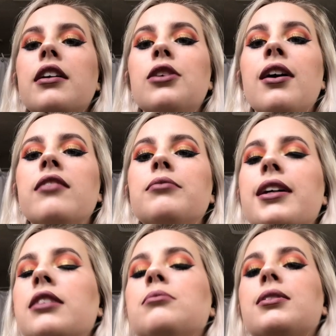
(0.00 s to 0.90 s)
There you have
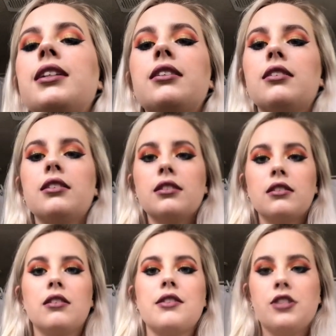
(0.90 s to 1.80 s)
my completed
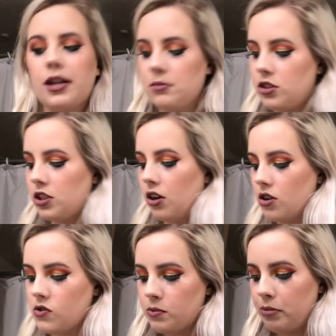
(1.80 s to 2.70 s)
look on the James
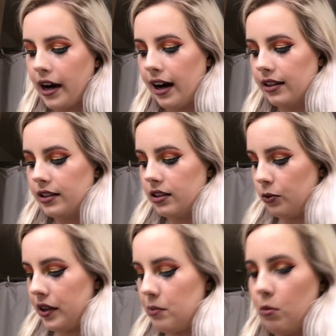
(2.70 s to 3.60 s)
Charles palette
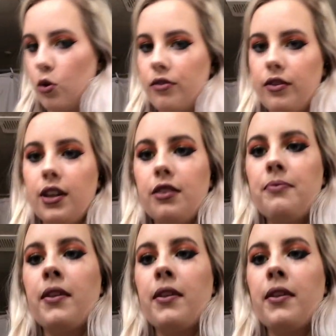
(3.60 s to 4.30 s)
with Morphe.